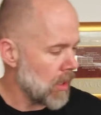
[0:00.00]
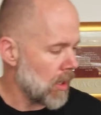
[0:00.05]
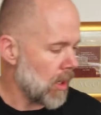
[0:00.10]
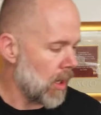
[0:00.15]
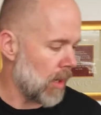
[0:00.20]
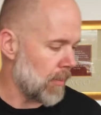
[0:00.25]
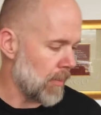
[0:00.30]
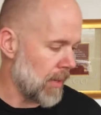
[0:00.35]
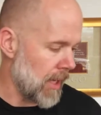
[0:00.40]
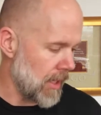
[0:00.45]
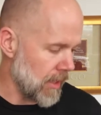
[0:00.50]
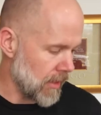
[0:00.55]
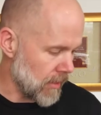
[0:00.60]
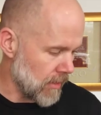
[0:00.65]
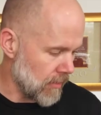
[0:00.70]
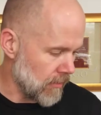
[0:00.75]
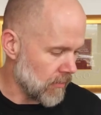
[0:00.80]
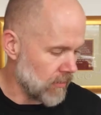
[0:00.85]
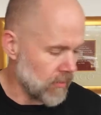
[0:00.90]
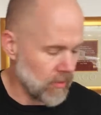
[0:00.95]
I'm hitting
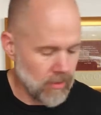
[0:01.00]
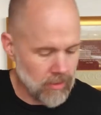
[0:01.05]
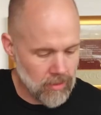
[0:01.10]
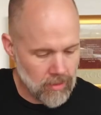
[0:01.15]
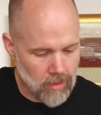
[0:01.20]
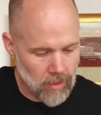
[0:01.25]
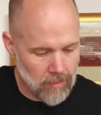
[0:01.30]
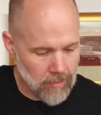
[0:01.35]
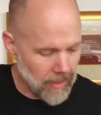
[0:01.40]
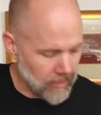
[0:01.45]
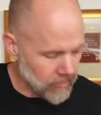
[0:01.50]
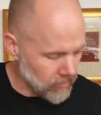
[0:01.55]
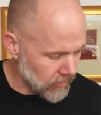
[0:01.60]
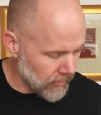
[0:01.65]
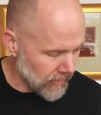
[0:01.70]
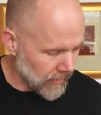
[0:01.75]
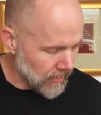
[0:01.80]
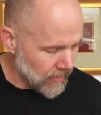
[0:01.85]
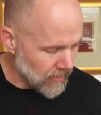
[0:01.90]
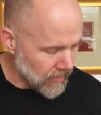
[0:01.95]
this. I'm
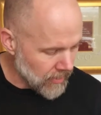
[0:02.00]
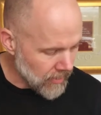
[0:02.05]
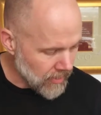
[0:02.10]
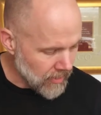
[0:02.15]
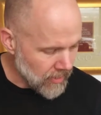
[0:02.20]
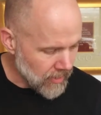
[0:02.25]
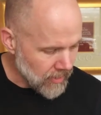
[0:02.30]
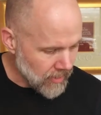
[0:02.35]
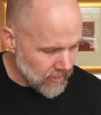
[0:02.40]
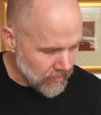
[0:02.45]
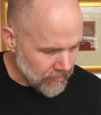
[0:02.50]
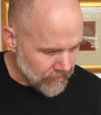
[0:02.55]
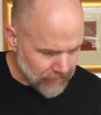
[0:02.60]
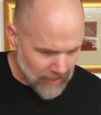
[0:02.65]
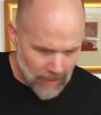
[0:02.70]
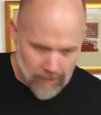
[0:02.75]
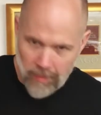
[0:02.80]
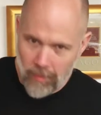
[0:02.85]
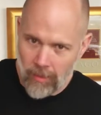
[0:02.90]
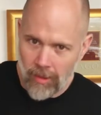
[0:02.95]
actually
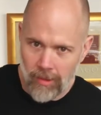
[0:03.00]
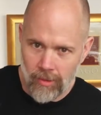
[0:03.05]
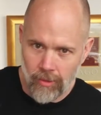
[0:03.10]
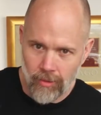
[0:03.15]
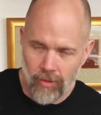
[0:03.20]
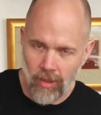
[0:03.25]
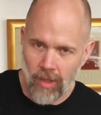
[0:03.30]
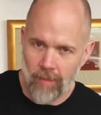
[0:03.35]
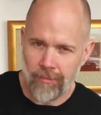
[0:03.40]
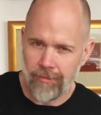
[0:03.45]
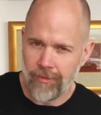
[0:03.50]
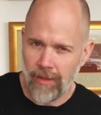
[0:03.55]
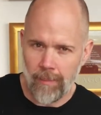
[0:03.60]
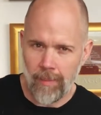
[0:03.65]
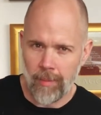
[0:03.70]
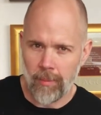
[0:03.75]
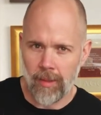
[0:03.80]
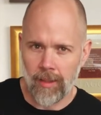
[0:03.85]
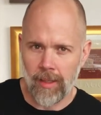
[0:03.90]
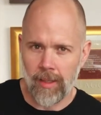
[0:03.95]
flapping it looks like I'm
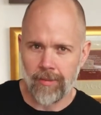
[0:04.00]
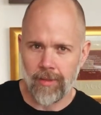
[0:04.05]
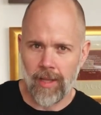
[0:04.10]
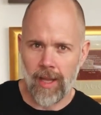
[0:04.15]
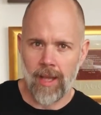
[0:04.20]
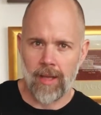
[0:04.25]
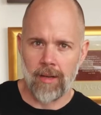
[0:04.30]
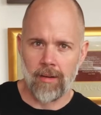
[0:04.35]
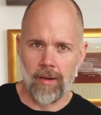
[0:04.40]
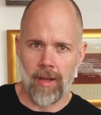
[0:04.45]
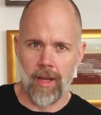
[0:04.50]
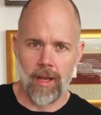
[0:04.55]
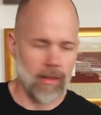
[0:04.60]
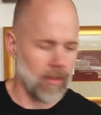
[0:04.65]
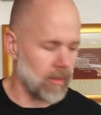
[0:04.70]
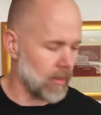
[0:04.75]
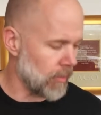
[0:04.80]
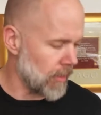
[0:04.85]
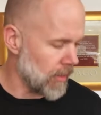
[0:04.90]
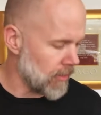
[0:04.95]
flapping my left hand around a
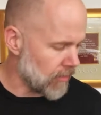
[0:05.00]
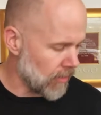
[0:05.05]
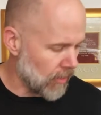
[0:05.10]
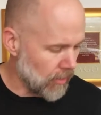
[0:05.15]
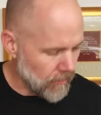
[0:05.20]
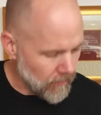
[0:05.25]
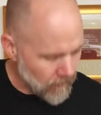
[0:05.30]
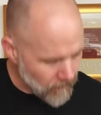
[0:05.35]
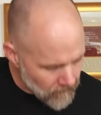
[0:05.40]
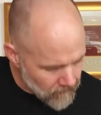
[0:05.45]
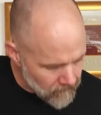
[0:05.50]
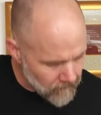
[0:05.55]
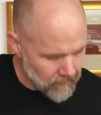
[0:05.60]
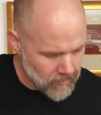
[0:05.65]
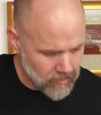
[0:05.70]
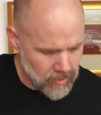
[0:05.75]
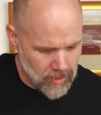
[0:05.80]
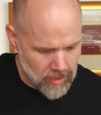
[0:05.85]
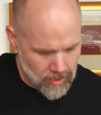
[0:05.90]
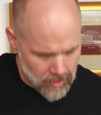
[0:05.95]
little bit. So
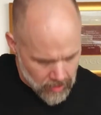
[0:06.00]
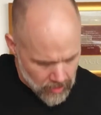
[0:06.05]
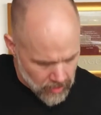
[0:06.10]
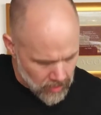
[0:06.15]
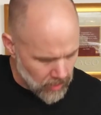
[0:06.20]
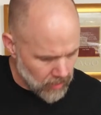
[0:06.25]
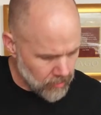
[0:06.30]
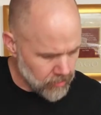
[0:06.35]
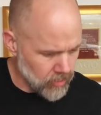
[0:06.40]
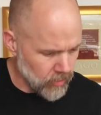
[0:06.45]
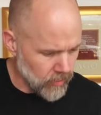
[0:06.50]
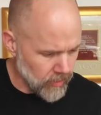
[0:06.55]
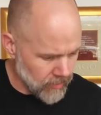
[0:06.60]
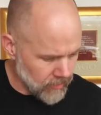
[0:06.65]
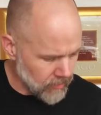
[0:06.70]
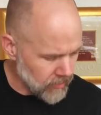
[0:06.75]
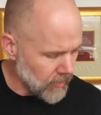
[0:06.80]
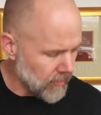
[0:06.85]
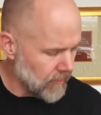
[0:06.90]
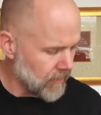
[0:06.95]
I'm doing this.